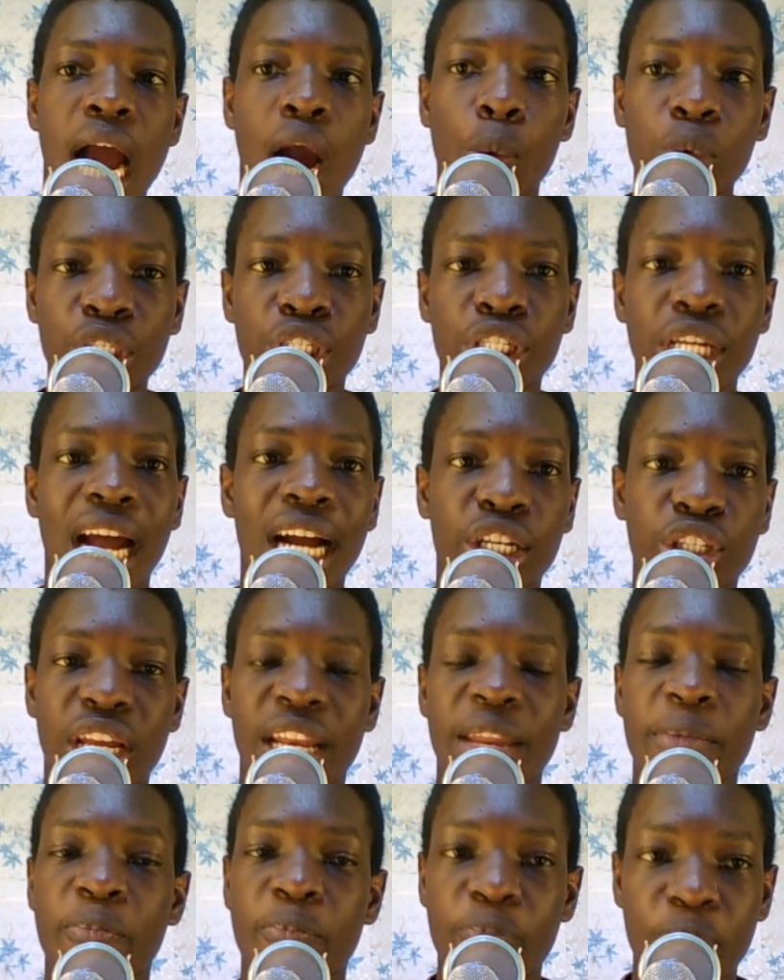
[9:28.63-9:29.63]
which
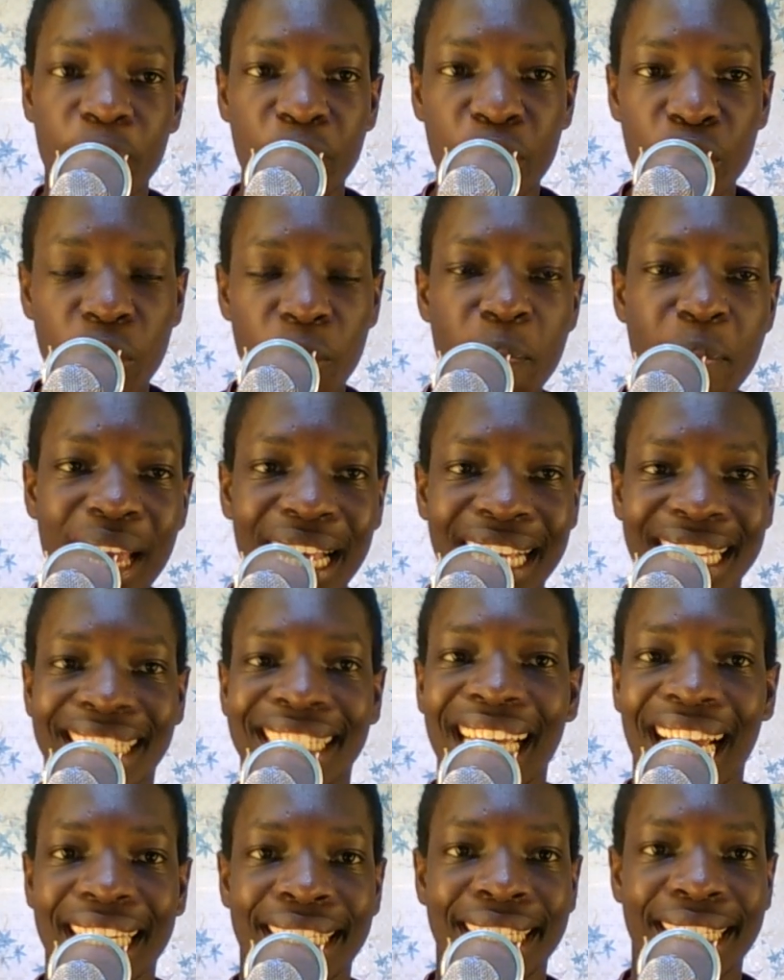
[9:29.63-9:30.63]
actually makes
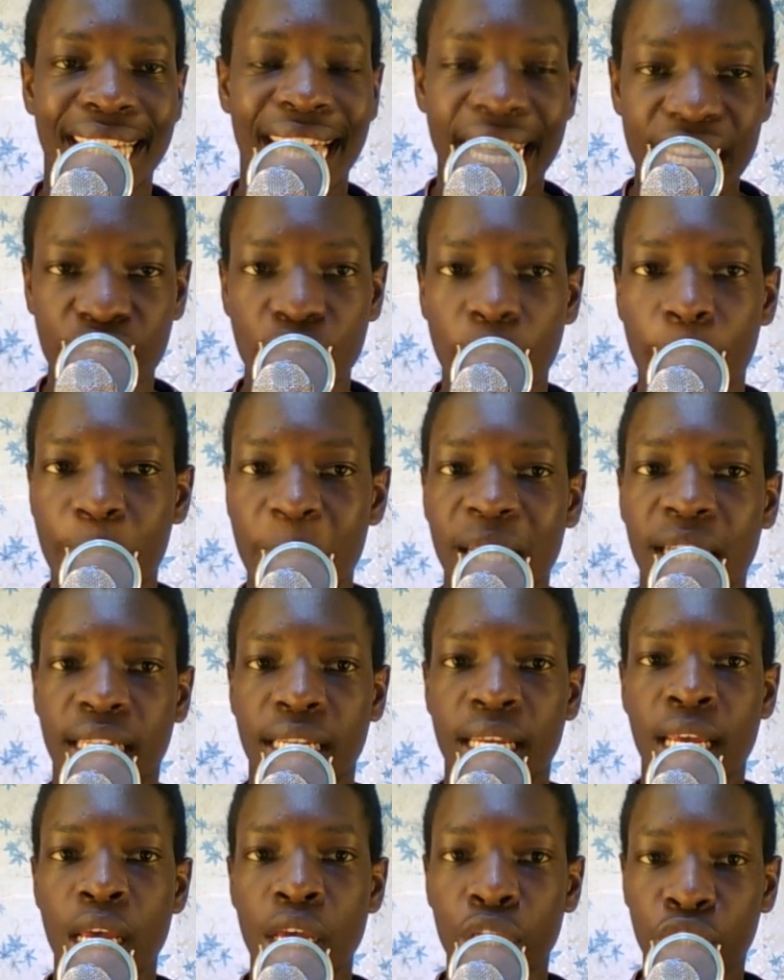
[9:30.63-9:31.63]
us a little bit
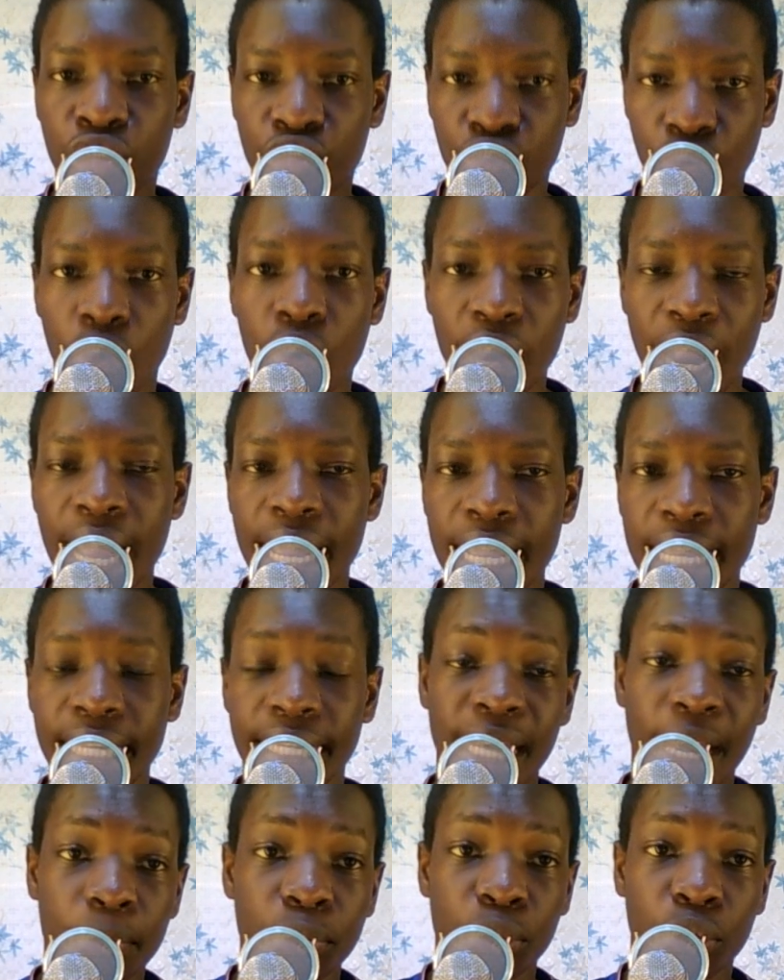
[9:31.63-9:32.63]
stronger in
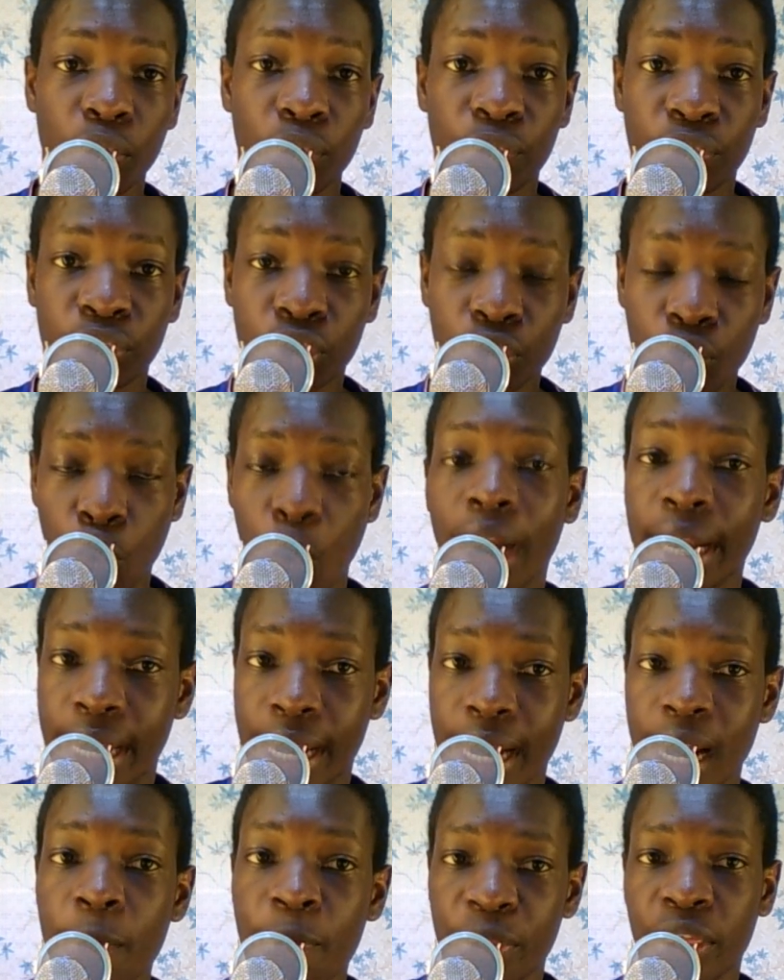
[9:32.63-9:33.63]
terms of squad
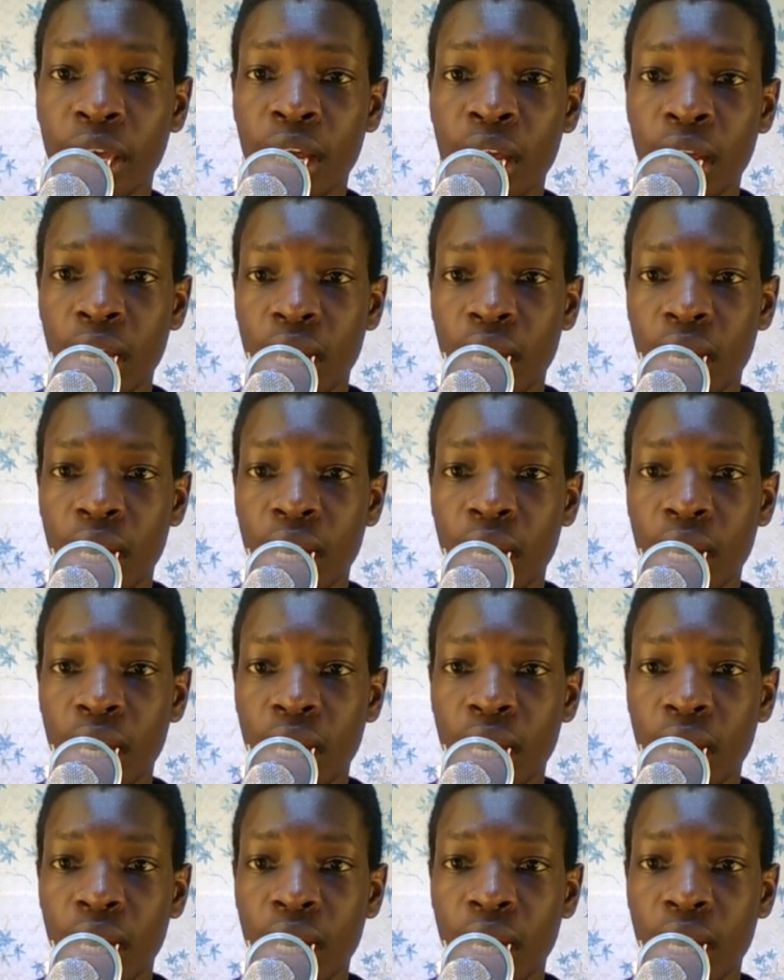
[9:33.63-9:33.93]
depth.